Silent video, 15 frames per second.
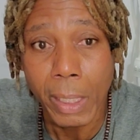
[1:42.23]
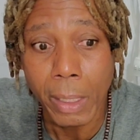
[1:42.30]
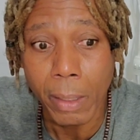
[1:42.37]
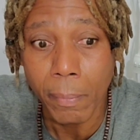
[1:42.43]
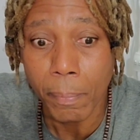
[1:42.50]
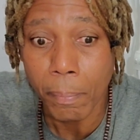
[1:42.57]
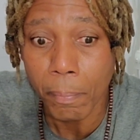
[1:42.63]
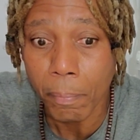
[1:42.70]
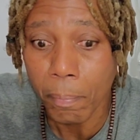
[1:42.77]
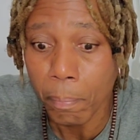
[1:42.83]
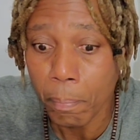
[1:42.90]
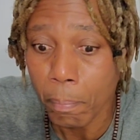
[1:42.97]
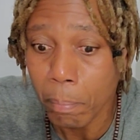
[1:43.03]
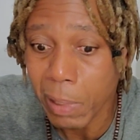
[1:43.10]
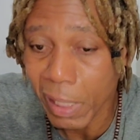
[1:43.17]
and
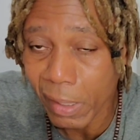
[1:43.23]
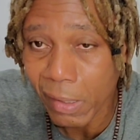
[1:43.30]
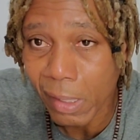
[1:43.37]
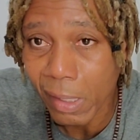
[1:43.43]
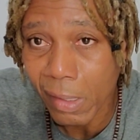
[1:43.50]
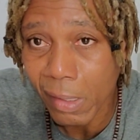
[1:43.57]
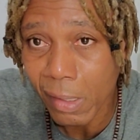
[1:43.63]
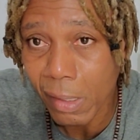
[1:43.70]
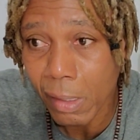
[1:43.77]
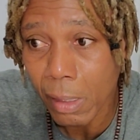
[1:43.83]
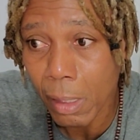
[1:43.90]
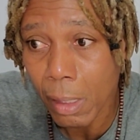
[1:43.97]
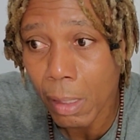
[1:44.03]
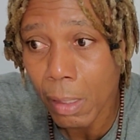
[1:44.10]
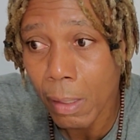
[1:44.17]

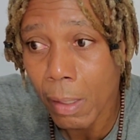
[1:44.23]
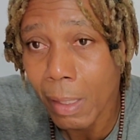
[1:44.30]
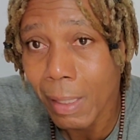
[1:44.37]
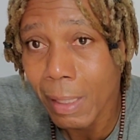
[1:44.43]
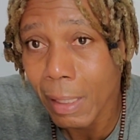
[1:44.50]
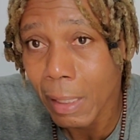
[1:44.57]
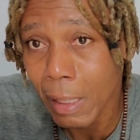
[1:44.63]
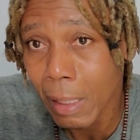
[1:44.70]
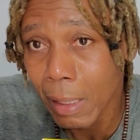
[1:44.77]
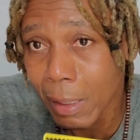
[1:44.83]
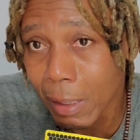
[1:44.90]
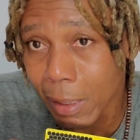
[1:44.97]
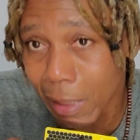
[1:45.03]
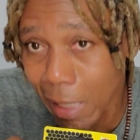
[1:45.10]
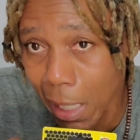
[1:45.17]
places,
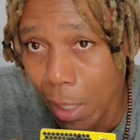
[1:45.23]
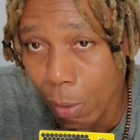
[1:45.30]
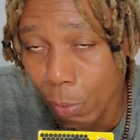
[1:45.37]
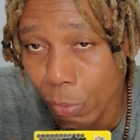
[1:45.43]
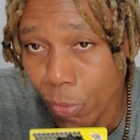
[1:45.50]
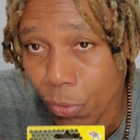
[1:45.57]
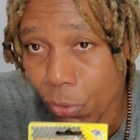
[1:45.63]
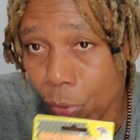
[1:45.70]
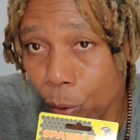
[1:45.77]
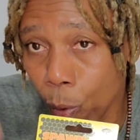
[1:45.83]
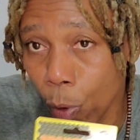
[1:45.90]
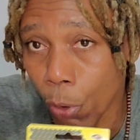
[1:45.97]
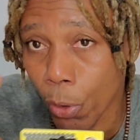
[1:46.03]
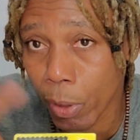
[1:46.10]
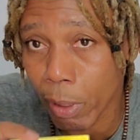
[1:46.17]
towns
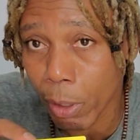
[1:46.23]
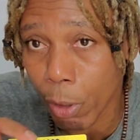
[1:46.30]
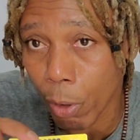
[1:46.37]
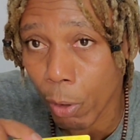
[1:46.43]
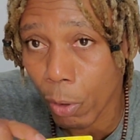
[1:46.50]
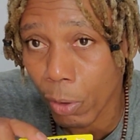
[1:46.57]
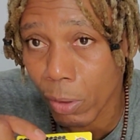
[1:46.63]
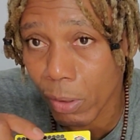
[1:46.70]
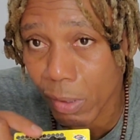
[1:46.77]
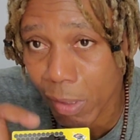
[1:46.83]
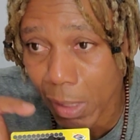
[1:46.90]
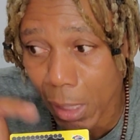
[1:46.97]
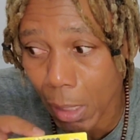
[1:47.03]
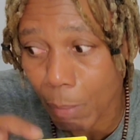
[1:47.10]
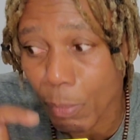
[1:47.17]
where there are
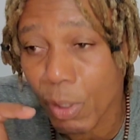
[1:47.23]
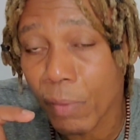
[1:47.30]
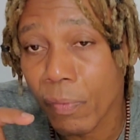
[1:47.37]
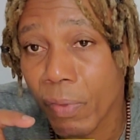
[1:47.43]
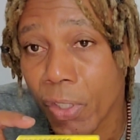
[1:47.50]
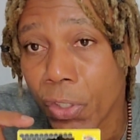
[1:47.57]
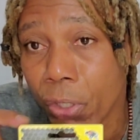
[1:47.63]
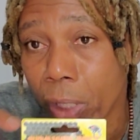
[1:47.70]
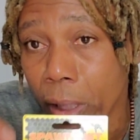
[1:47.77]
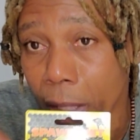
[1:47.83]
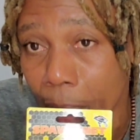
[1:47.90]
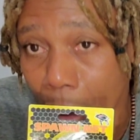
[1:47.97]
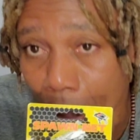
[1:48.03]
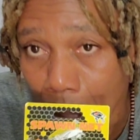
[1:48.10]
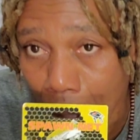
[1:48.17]
salmon
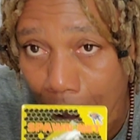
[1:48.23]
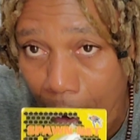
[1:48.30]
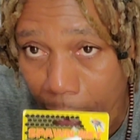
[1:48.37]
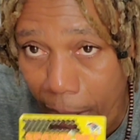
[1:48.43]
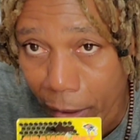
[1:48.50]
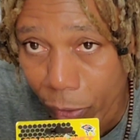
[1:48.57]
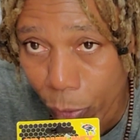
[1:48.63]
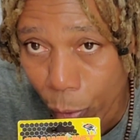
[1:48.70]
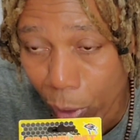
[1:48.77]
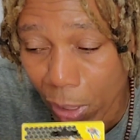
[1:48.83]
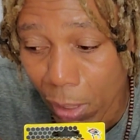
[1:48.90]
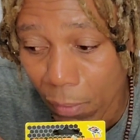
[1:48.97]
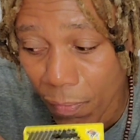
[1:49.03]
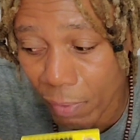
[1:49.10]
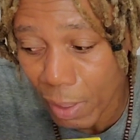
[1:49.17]
fishing, yes, you
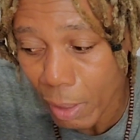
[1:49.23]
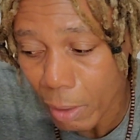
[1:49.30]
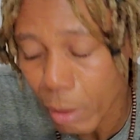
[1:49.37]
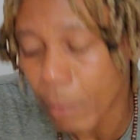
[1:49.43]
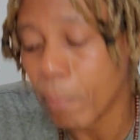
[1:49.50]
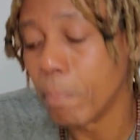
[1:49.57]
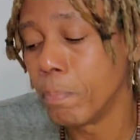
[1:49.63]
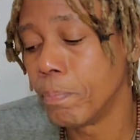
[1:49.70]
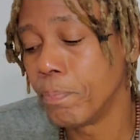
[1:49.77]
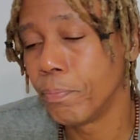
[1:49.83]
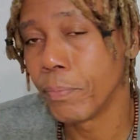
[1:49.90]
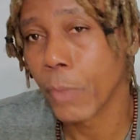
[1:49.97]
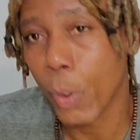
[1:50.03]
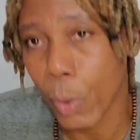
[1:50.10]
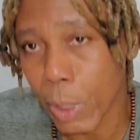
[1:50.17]
can find them,
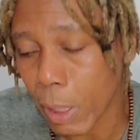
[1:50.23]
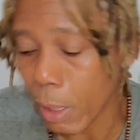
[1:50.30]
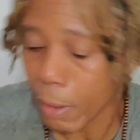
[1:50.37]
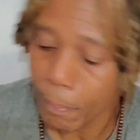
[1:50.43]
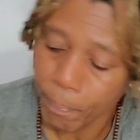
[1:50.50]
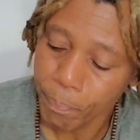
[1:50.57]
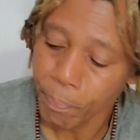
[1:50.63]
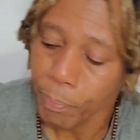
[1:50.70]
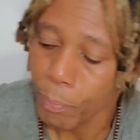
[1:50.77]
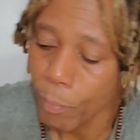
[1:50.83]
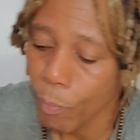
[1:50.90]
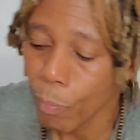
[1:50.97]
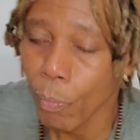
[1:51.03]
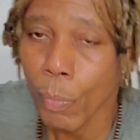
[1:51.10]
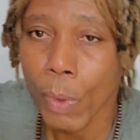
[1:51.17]
okay?
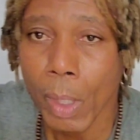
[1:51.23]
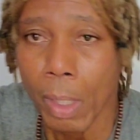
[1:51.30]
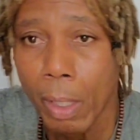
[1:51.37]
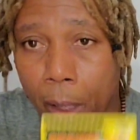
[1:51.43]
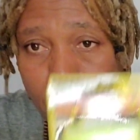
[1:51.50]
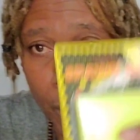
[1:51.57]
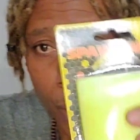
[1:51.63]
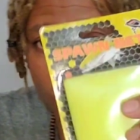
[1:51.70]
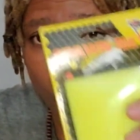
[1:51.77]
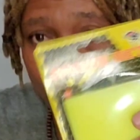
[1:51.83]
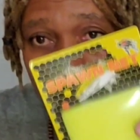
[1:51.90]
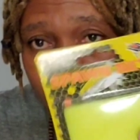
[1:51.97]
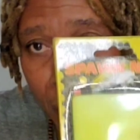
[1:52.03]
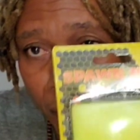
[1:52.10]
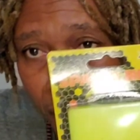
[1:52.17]

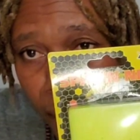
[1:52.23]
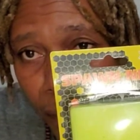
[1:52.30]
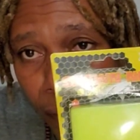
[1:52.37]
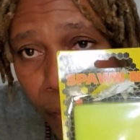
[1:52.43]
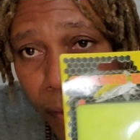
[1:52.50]
You have